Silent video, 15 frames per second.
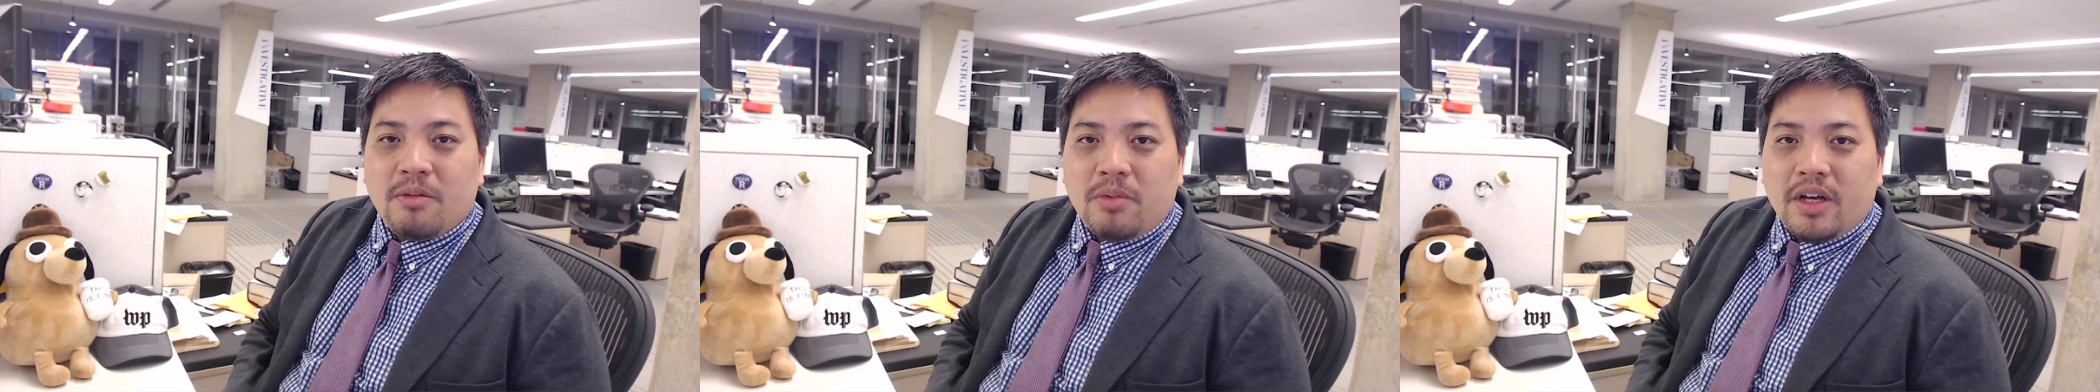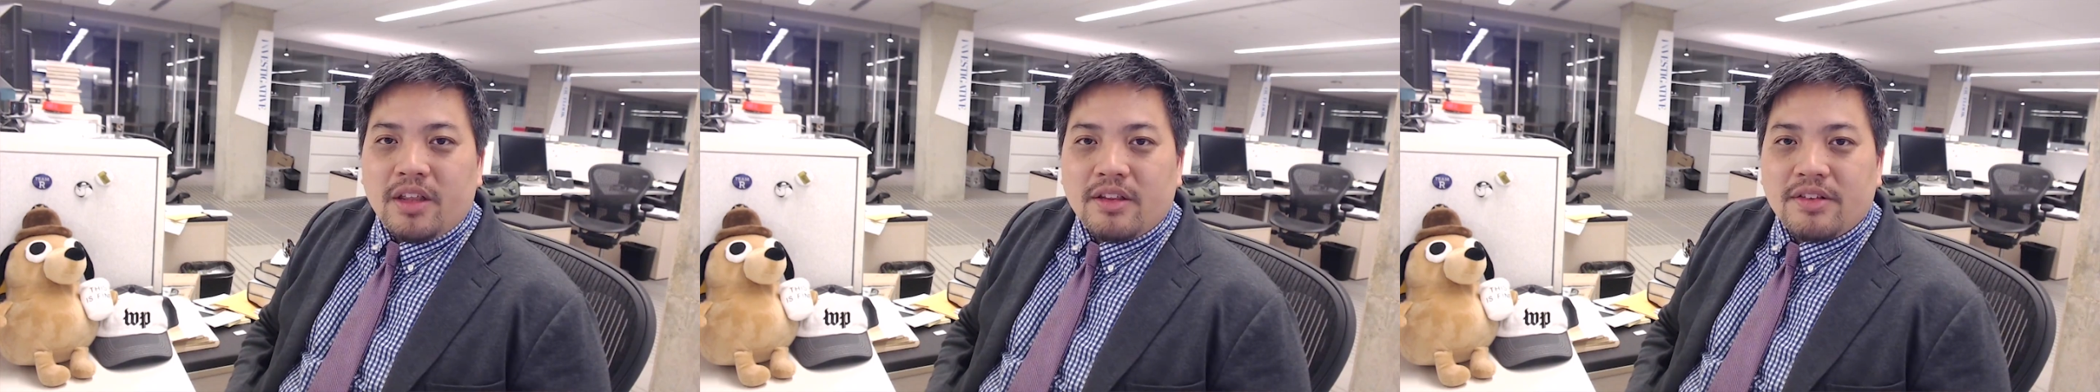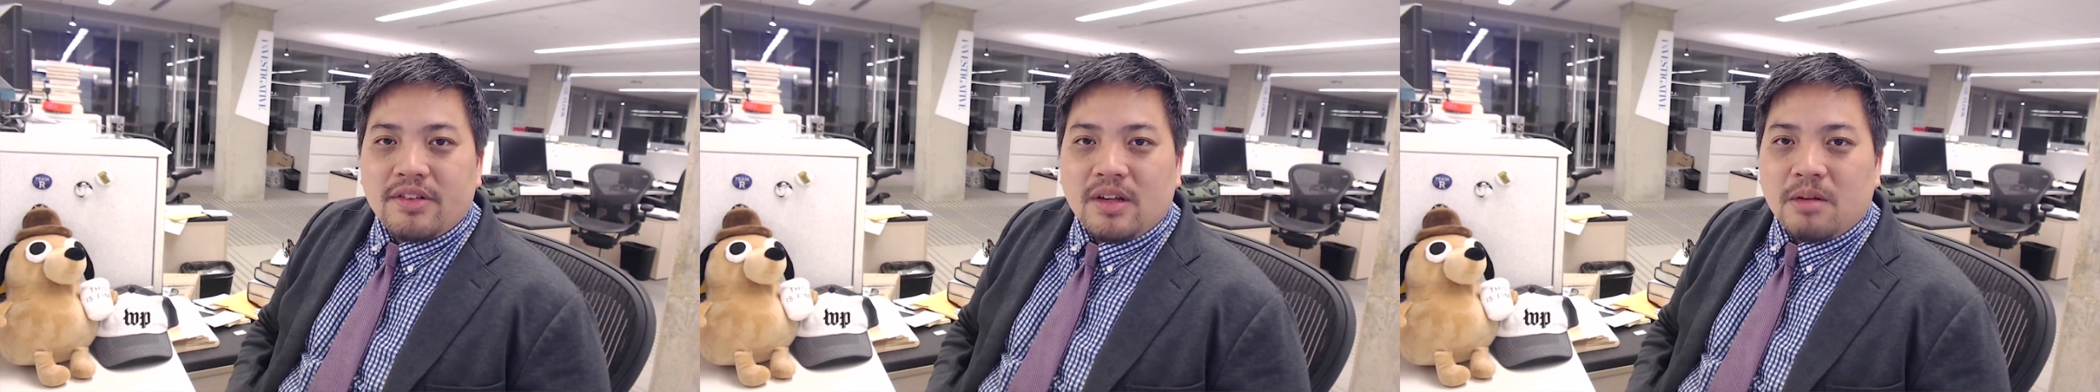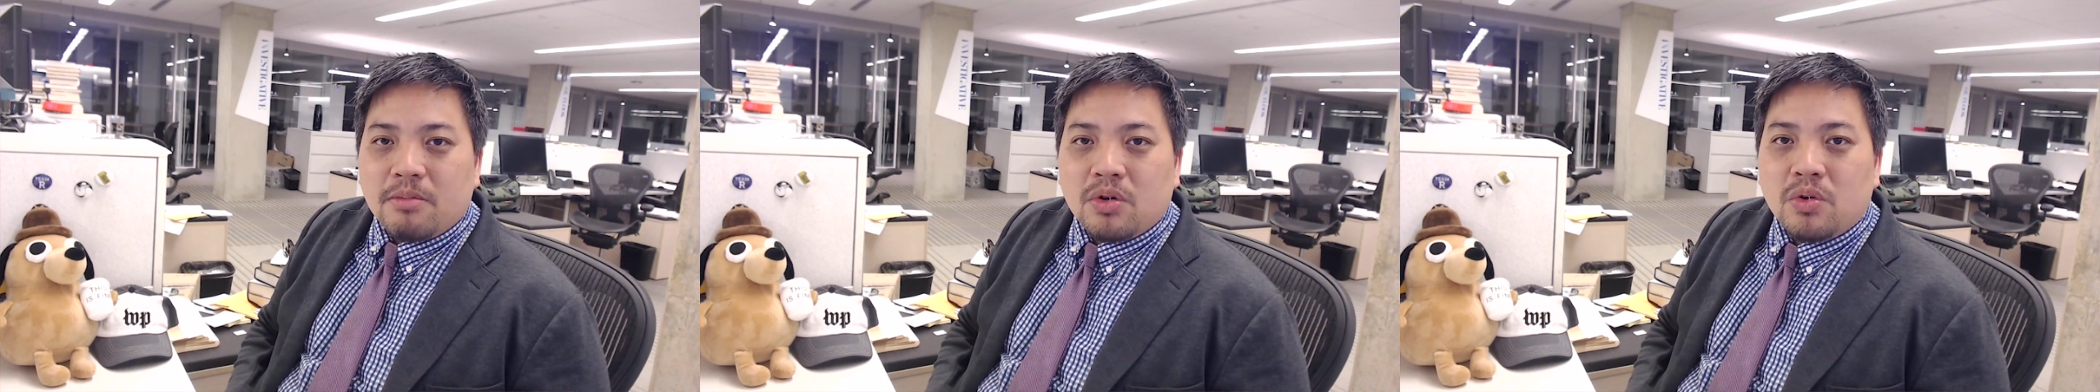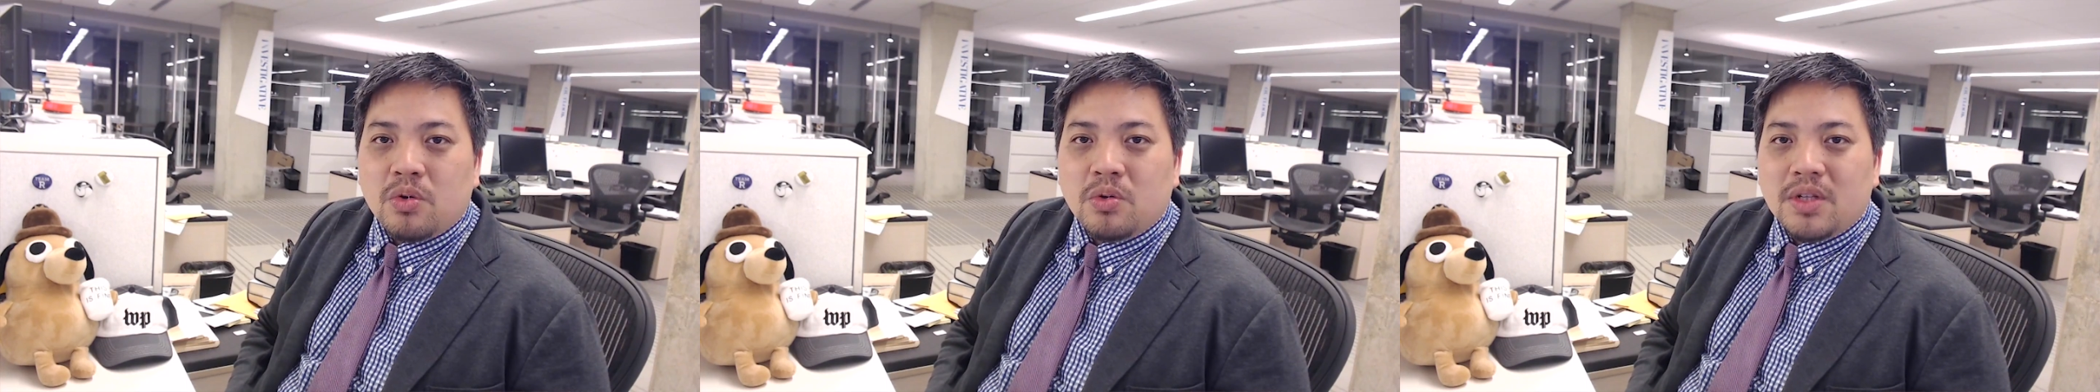with some
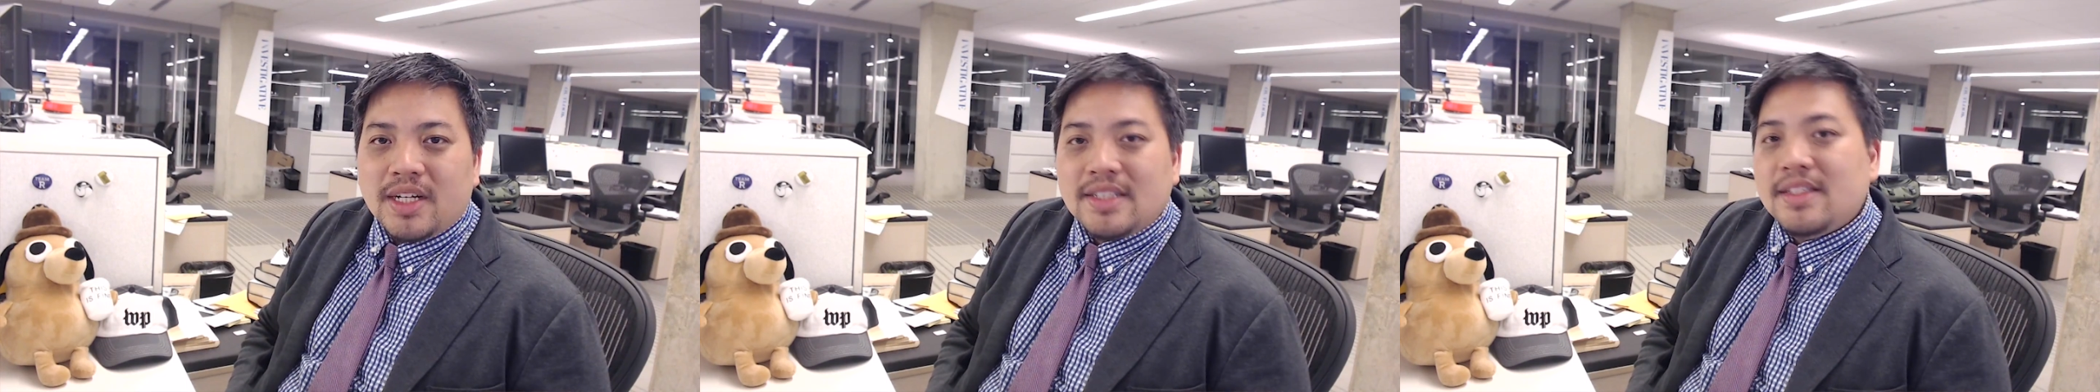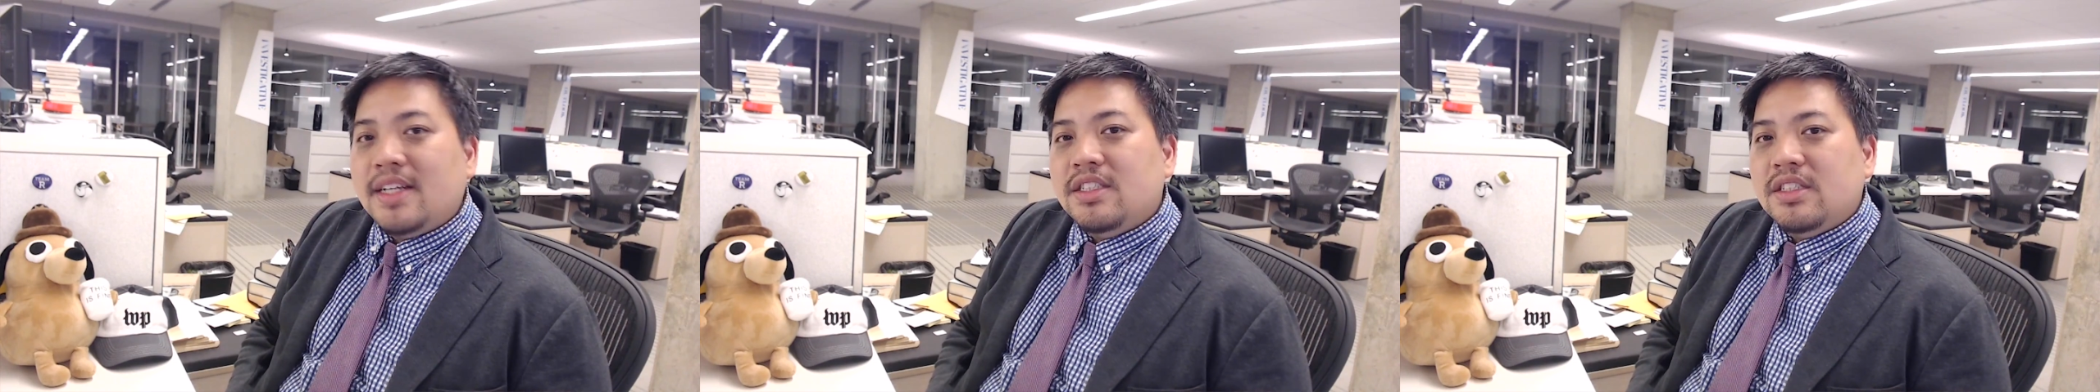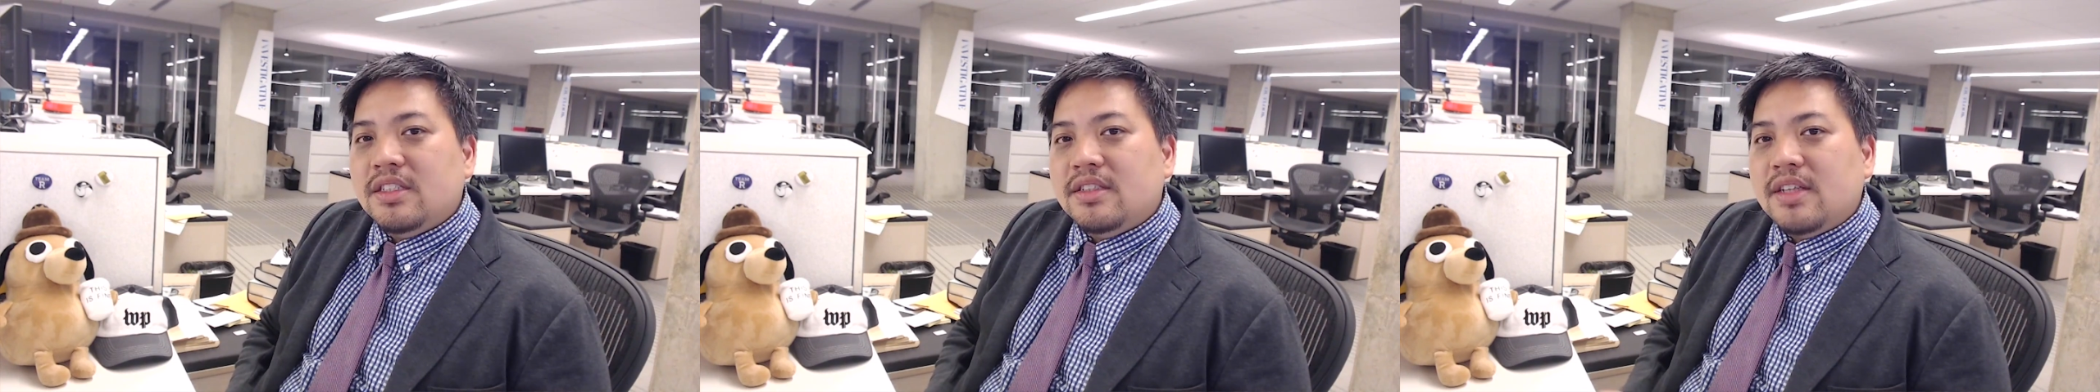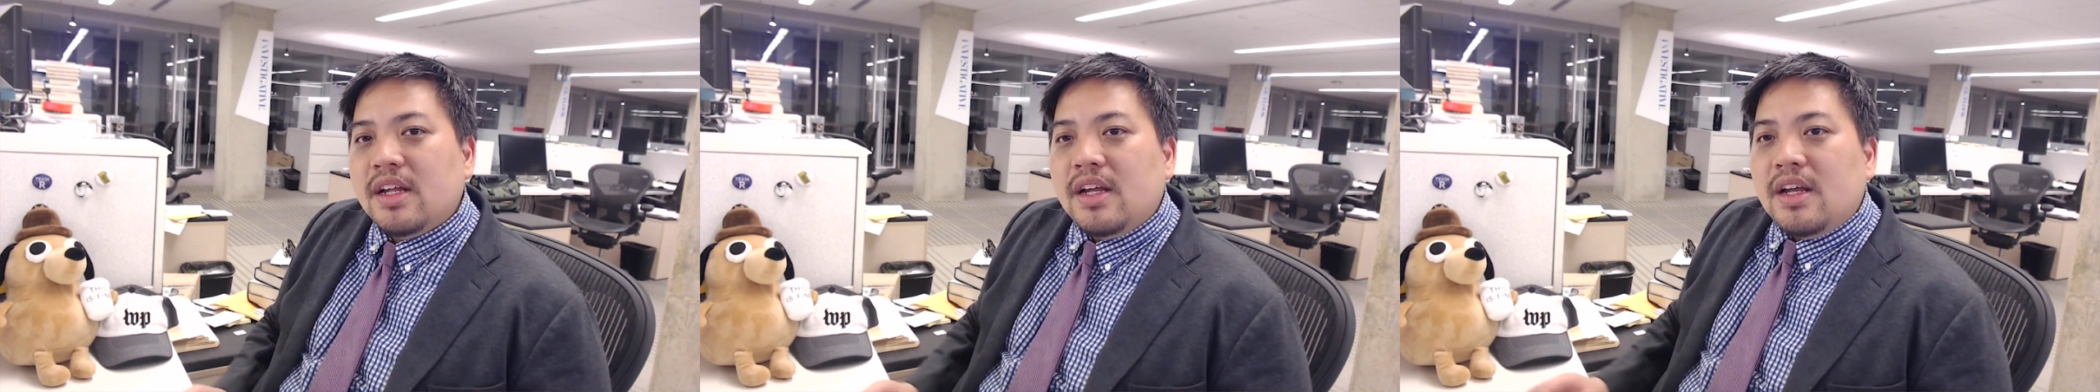cool extensions